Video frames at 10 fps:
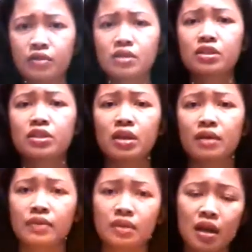use the
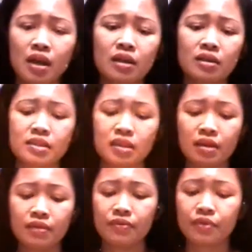shovel guys
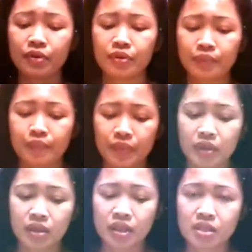uh, for
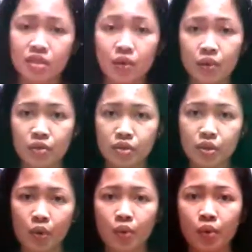the snow
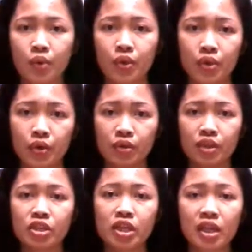so you know
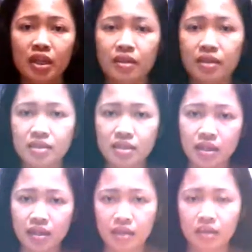the chicken is
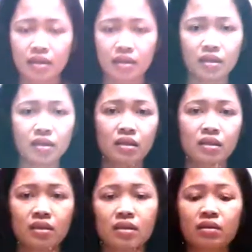uh
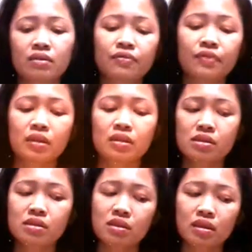they don't
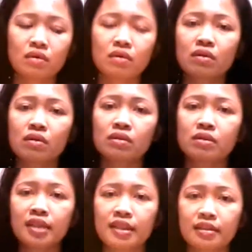feel so
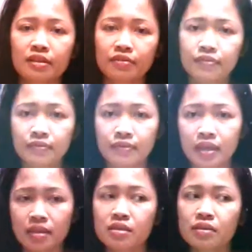cold in their
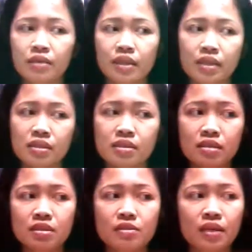feet so yes
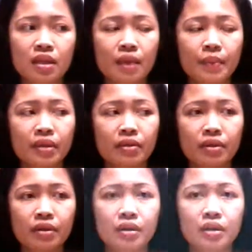that's what happened
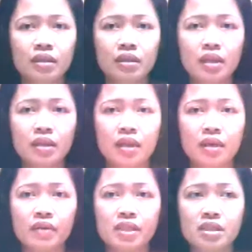under in there
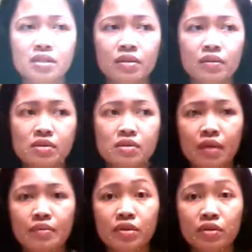now it's a snow so
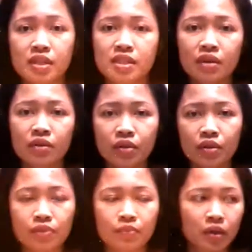i'm sure it's a good
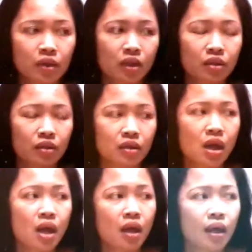to put in there